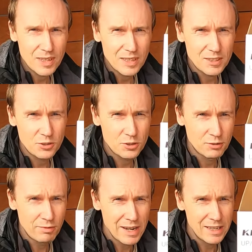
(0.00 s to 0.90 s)
it's just
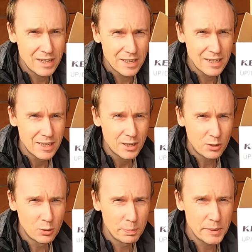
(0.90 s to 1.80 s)
a regular
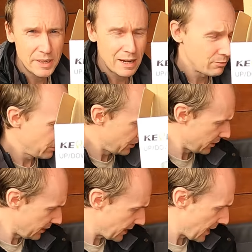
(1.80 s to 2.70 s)
up-down
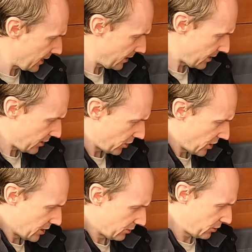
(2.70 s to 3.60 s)
light.
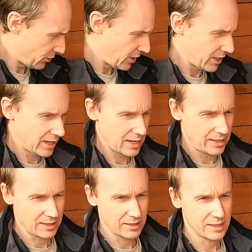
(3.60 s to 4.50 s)
Actually, I'll show you the
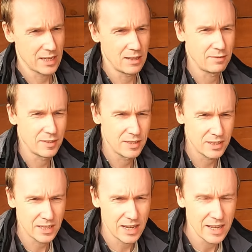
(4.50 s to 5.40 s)
light itself.
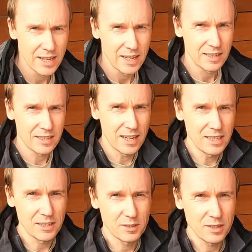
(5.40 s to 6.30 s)
It's
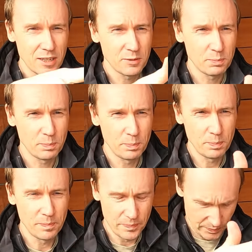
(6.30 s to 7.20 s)
nice. It's
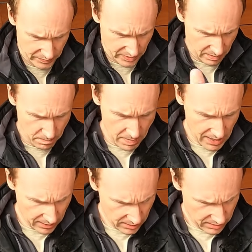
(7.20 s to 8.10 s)

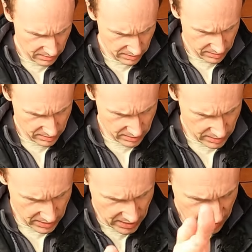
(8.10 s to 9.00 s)
metal.
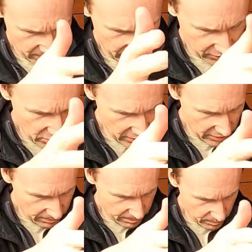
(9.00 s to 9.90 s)
It's got
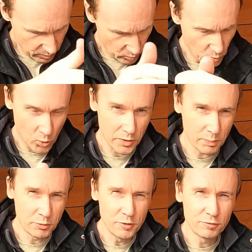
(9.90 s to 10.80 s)
a
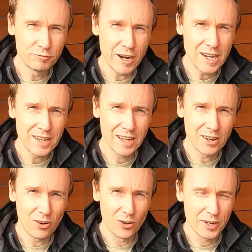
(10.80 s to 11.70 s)
waterproof
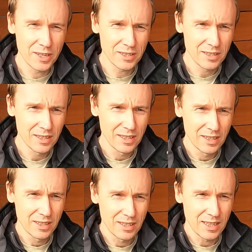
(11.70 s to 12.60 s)
rating on it.
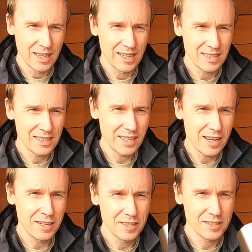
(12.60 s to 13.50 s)
It's
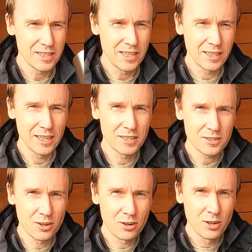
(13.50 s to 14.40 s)
stainless steel, and
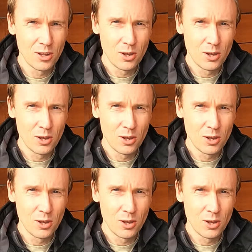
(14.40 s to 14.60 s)
it's got